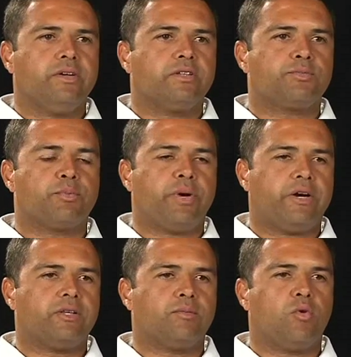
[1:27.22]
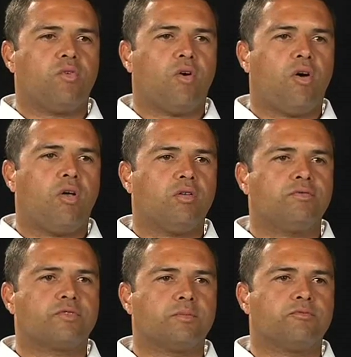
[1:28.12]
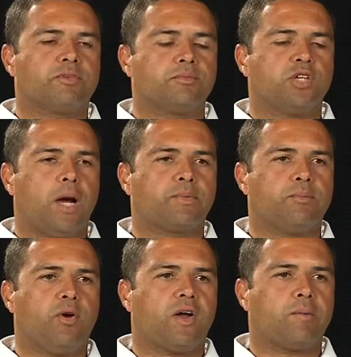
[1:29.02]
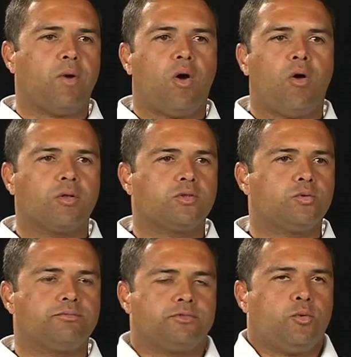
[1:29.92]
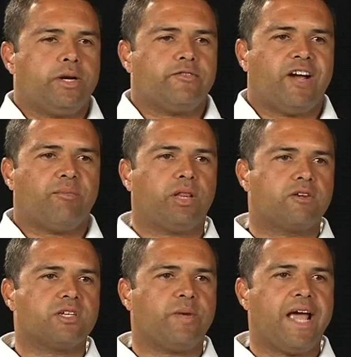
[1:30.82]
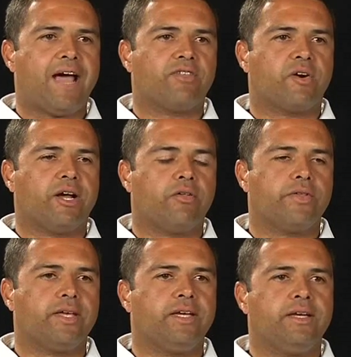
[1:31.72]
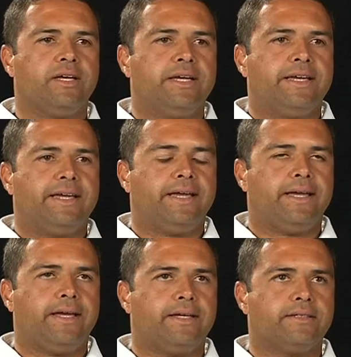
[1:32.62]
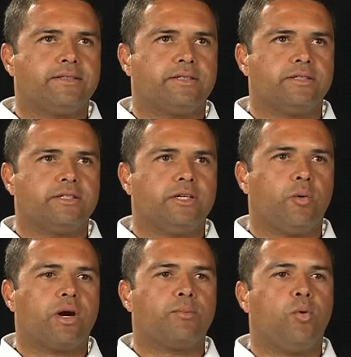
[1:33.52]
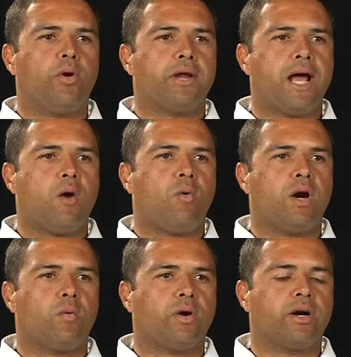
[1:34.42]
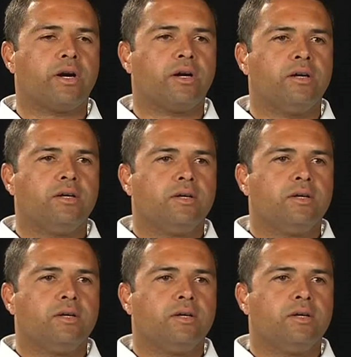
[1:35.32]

It's prepared them overall from, from top to bottom, all twenty-five players that we have that are healthy. And, you know, we're at a point now where we're